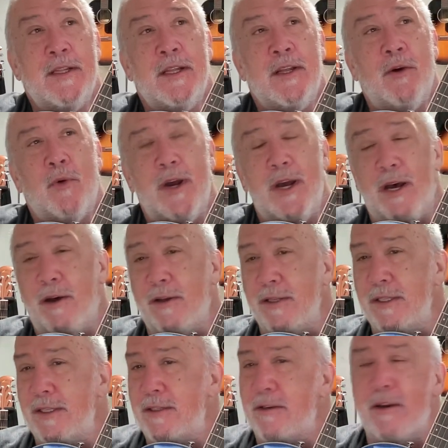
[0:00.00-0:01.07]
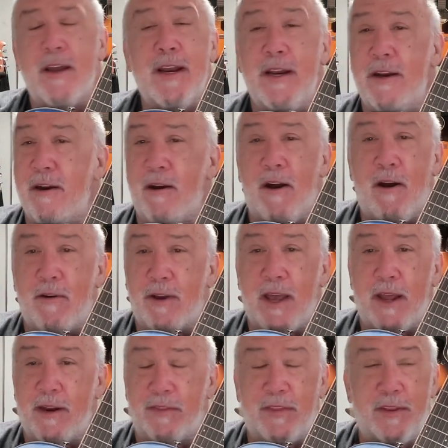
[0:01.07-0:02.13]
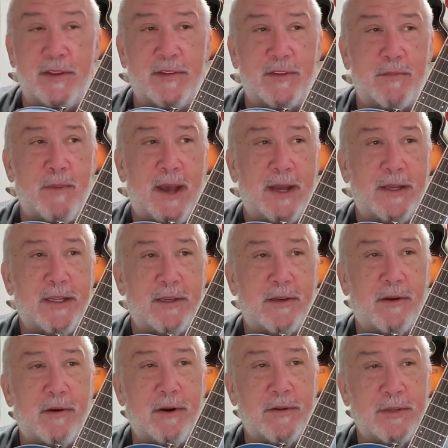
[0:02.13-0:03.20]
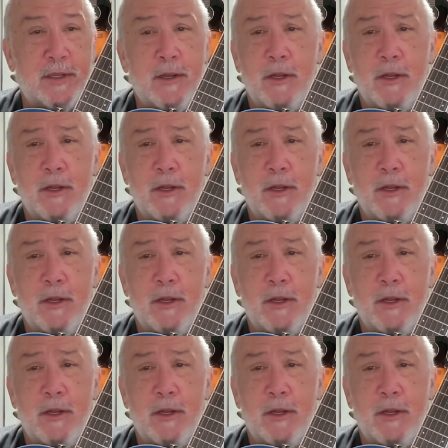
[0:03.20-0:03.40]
Well, you're going to hear all kind of things about guitars.